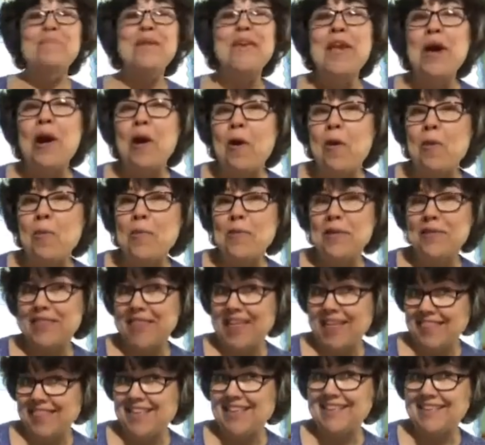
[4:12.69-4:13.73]
me hope
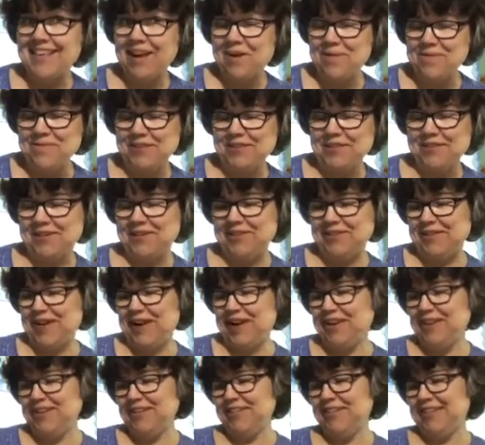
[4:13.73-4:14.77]
that this helps you
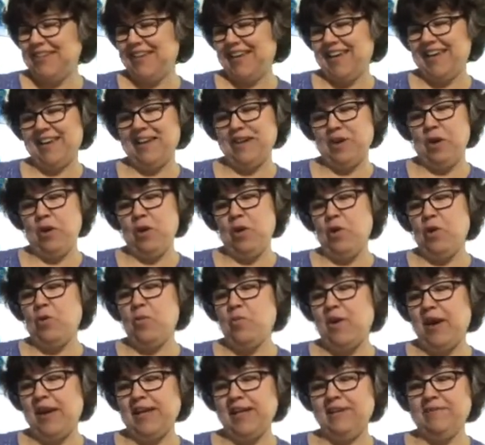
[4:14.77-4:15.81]
understand
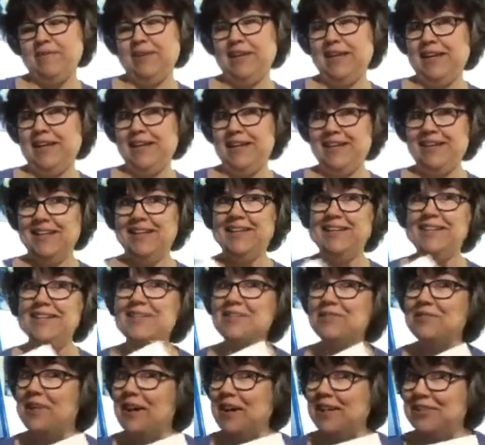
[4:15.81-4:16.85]
why you need
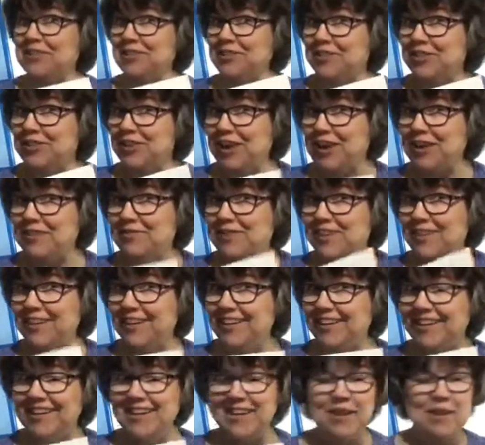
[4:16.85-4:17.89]
to watch your
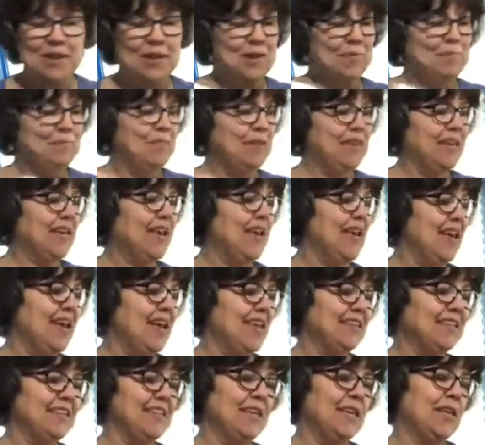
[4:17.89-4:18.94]
grammar
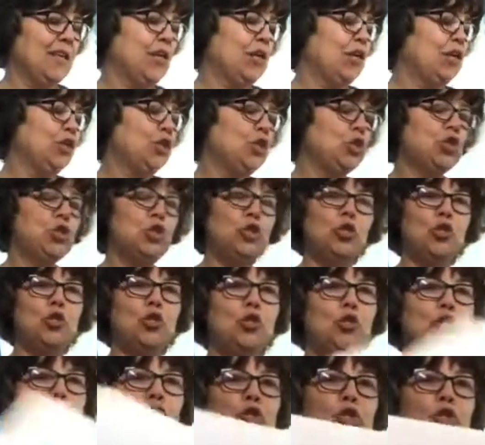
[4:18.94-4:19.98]
because
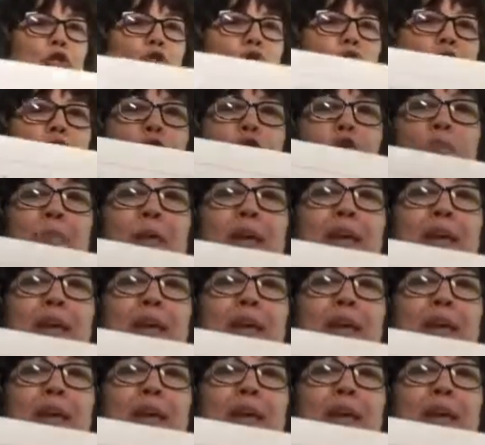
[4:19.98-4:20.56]
too